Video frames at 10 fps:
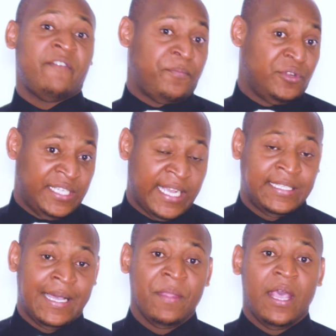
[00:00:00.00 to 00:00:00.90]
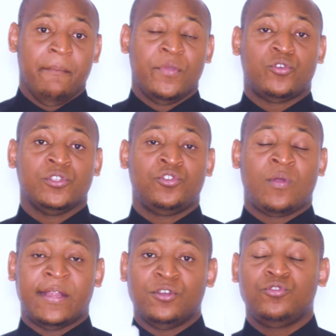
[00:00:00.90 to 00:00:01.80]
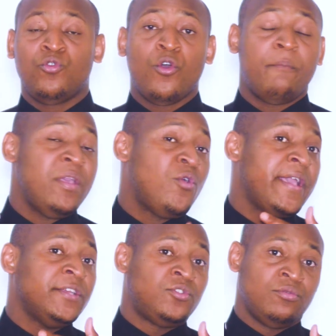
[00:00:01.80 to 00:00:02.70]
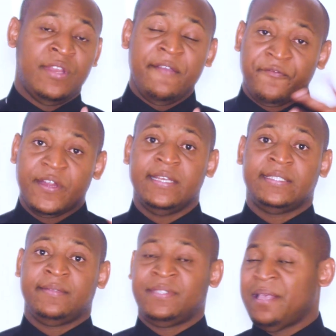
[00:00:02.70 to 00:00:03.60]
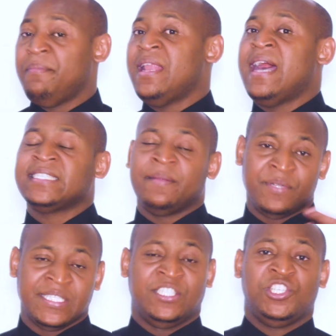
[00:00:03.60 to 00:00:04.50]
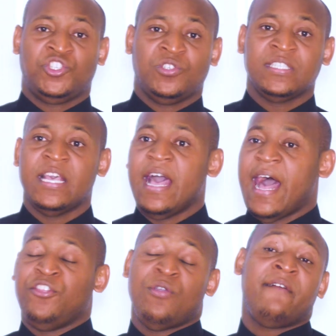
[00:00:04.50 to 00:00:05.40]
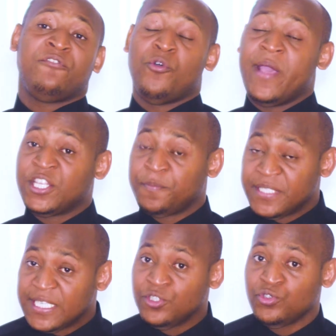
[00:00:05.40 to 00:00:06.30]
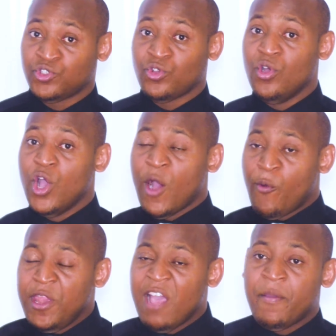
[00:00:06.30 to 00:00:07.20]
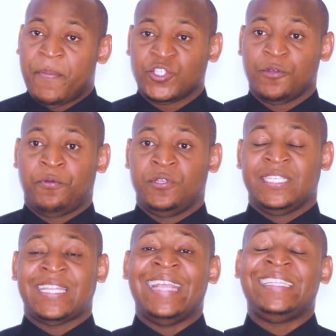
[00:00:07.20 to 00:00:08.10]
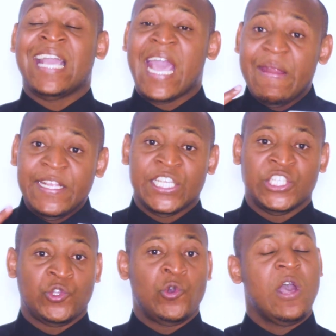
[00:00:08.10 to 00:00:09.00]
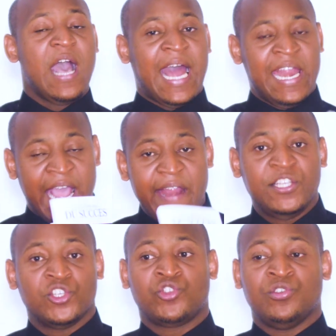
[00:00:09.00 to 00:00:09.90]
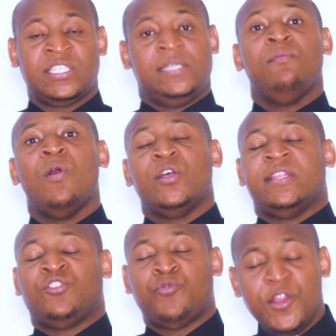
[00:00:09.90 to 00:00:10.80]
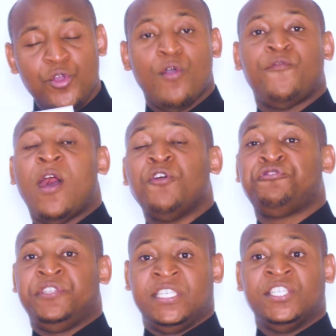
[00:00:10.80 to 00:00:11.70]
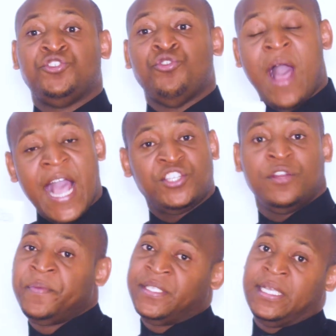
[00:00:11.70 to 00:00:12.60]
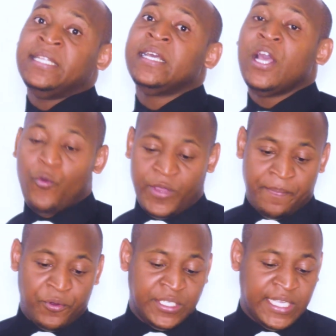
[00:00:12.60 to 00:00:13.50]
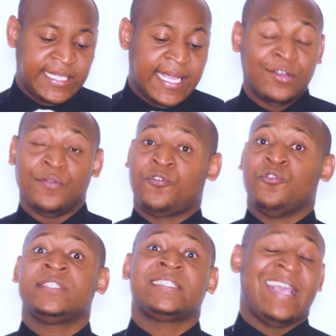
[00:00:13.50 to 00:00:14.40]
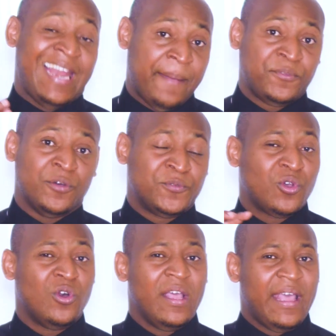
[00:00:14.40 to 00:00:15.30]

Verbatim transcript: have a projector because you cannot go be going to different seminars and presentations and you have nowhere to present to. So when you have a personal projector, it encourages you and encourages your team that when you go for outreaches, you actually present with a projector and of course a laptop. So